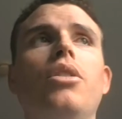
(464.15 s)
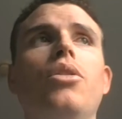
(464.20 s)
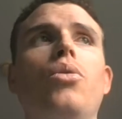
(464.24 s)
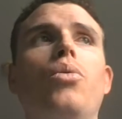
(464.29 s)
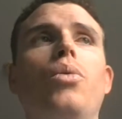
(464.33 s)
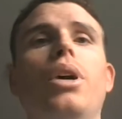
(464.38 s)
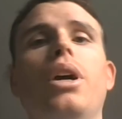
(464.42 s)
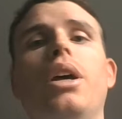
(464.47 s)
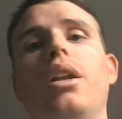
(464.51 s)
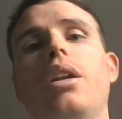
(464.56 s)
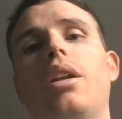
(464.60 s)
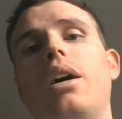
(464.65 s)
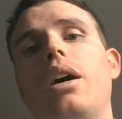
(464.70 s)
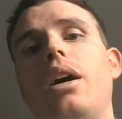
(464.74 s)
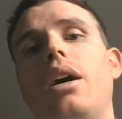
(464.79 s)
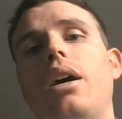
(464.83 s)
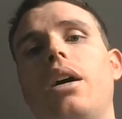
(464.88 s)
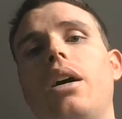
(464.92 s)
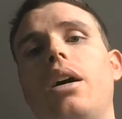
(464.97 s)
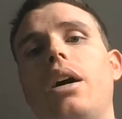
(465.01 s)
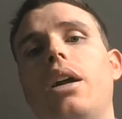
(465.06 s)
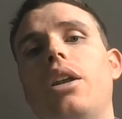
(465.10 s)
when
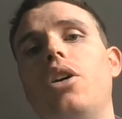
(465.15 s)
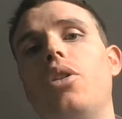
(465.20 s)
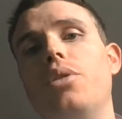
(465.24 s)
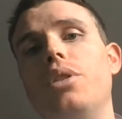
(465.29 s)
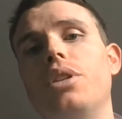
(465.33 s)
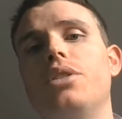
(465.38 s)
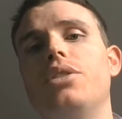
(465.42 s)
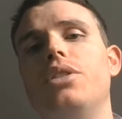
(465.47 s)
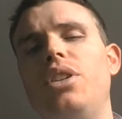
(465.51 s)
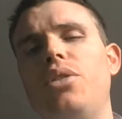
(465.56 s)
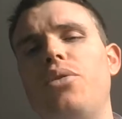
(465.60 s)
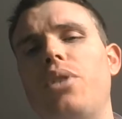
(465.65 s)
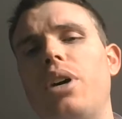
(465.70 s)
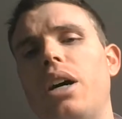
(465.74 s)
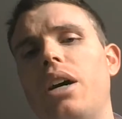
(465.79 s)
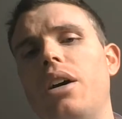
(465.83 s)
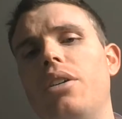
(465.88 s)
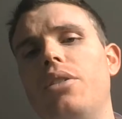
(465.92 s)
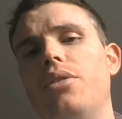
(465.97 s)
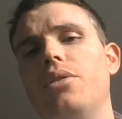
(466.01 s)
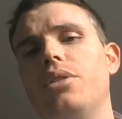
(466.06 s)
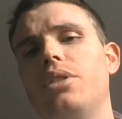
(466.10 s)
I know in the
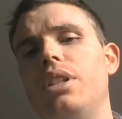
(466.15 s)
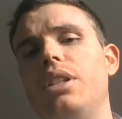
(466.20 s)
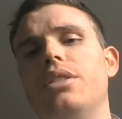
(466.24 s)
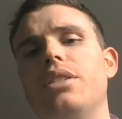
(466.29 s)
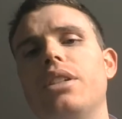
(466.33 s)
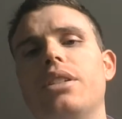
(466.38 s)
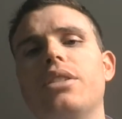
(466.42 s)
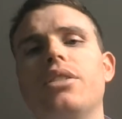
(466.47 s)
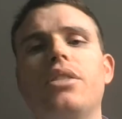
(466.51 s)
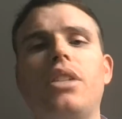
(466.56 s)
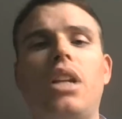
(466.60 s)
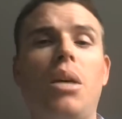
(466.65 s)
C6s,